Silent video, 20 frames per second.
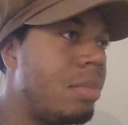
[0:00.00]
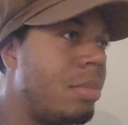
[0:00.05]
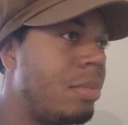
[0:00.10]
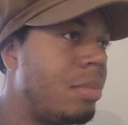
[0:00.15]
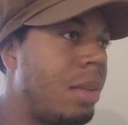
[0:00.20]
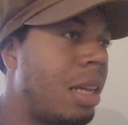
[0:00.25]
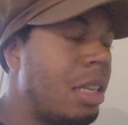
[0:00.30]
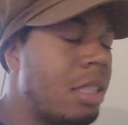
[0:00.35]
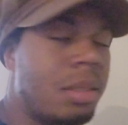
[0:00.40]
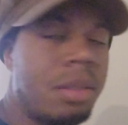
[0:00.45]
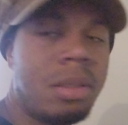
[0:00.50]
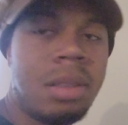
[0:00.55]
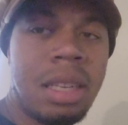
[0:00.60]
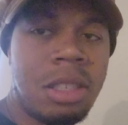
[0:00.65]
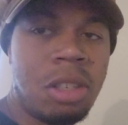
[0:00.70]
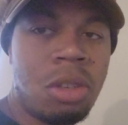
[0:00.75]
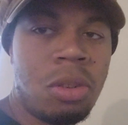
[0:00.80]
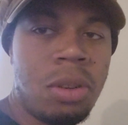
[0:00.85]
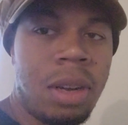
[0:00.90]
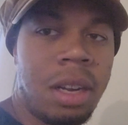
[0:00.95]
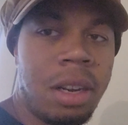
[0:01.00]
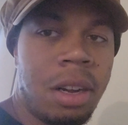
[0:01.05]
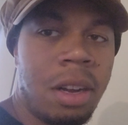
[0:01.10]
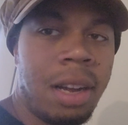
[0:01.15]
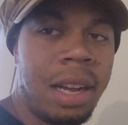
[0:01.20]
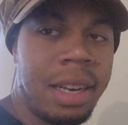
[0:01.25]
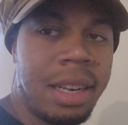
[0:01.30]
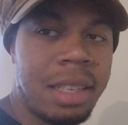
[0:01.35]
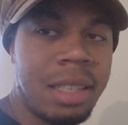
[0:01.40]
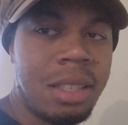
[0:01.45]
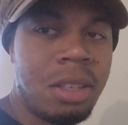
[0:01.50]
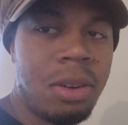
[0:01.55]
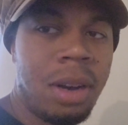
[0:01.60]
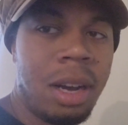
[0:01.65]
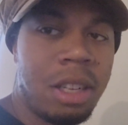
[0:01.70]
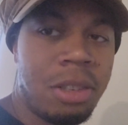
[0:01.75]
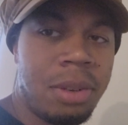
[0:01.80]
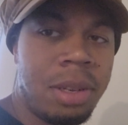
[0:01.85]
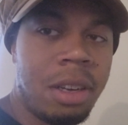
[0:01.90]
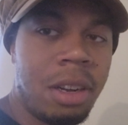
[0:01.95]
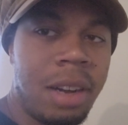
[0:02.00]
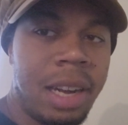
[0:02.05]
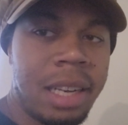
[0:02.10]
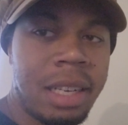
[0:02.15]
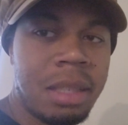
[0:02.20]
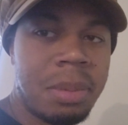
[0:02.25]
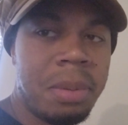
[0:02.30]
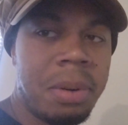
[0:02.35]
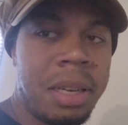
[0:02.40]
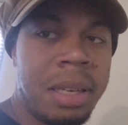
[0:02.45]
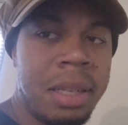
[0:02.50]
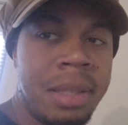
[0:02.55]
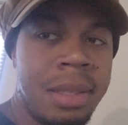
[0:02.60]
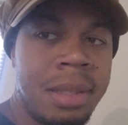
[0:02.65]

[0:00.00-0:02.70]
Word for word: That's, that's two out of y'all, two out of three of y'all at this point.